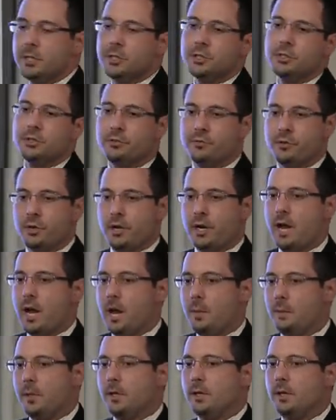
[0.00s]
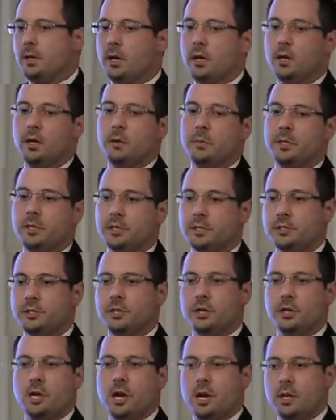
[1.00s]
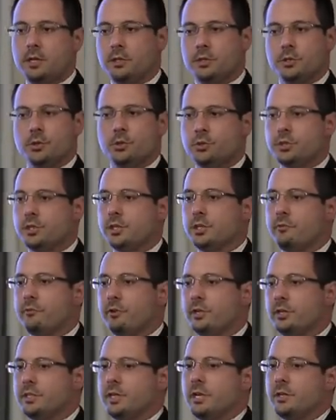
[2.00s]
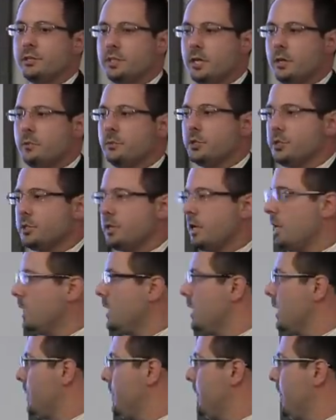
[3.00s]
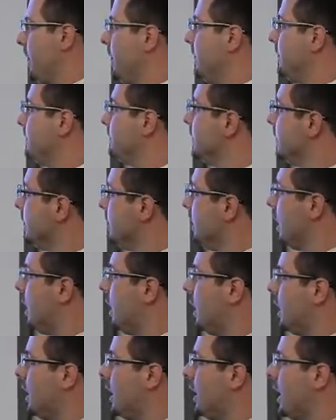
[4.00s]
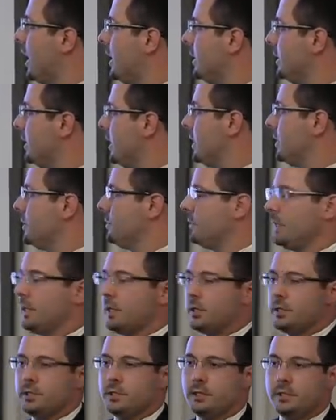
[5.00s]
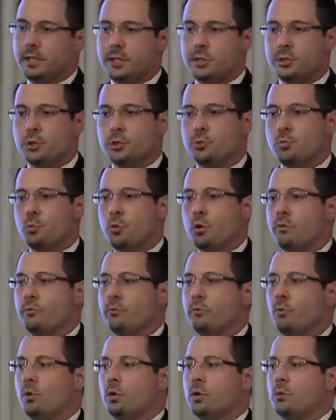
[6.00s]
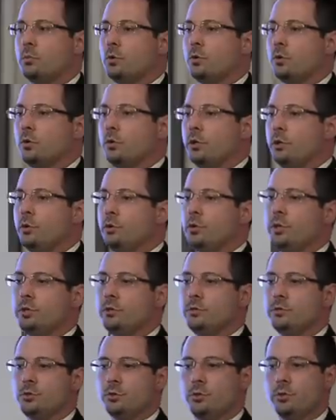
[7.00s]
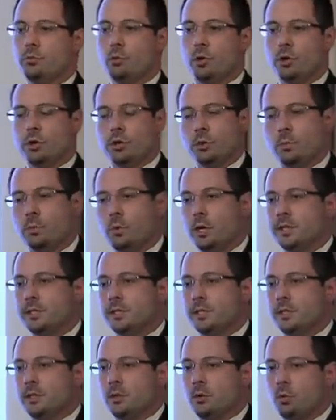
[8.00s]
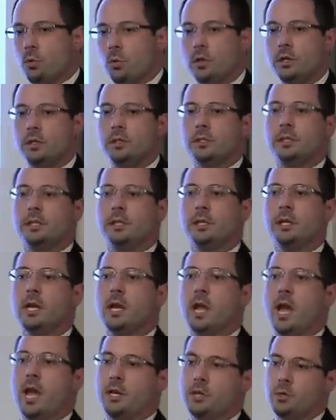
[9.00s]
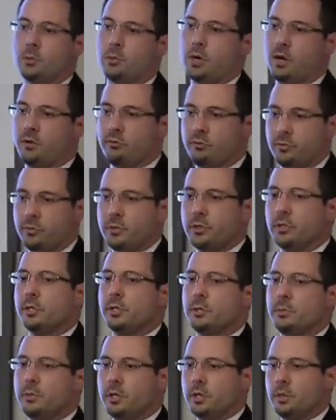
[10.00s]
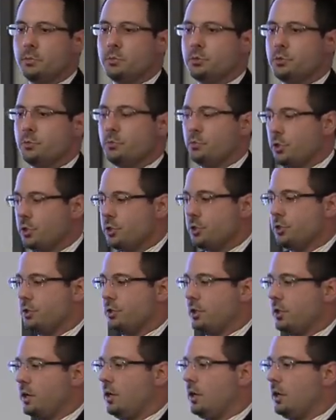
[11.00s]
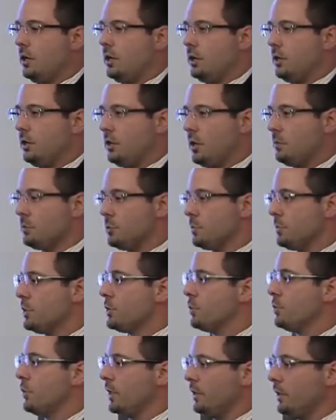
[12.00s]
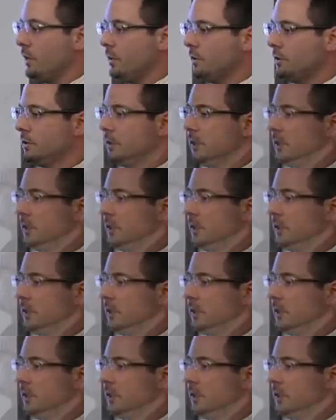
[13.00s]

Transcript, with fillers: patients are very happy because there's no significant downtime, there's not a lot of pain, and then because the laser's more affordable, you can sort of work your pricing accordingly, and your profitability comes much quicker.